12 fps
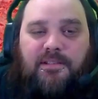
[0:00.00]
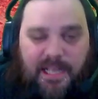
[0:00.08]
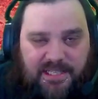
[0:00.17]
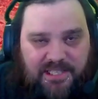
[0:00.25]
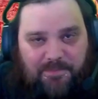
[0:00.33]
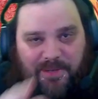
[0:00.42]

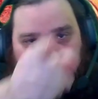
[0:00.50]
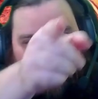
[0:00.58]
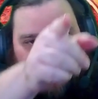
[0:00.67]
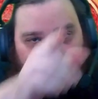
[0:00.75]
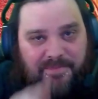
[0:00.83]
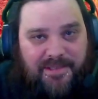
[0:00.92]
That's the
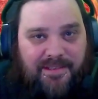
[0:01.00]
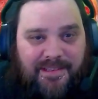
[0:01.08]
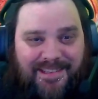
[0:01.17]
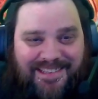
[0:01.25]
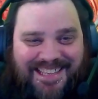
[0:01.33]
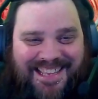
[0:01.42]
problem.
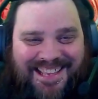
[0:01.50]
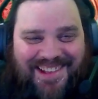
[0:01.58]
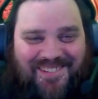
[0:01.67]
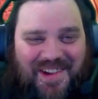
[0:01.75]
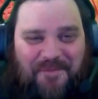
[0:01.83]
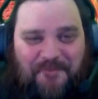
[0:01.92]

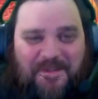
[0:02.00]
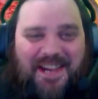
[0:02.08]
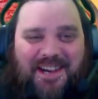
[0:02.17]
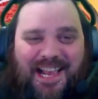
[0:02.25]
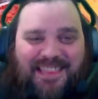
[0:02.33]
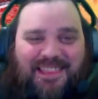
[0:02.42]
We
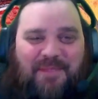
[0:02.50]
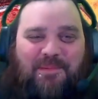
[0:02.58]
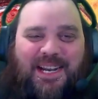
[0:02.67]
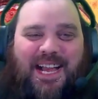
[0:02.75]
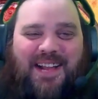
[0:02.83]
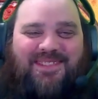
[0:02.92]
figured out the
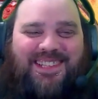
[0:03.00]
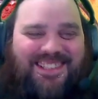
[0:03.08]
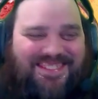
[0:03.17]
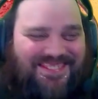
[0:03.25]
problem.